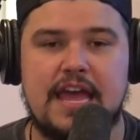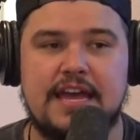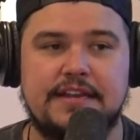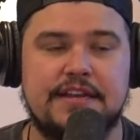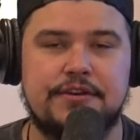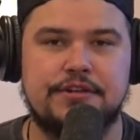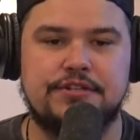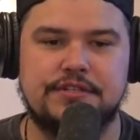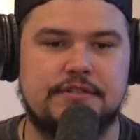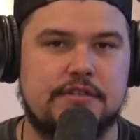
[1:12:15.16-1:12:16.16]
and it could
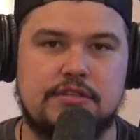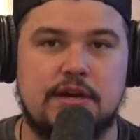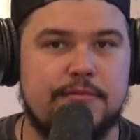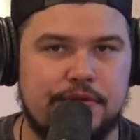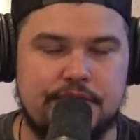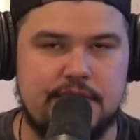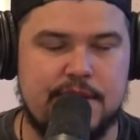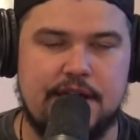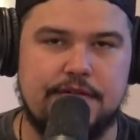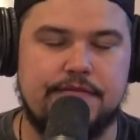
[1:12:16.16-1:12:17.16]
just double the
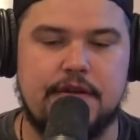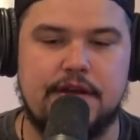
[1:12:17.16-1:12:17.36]
amount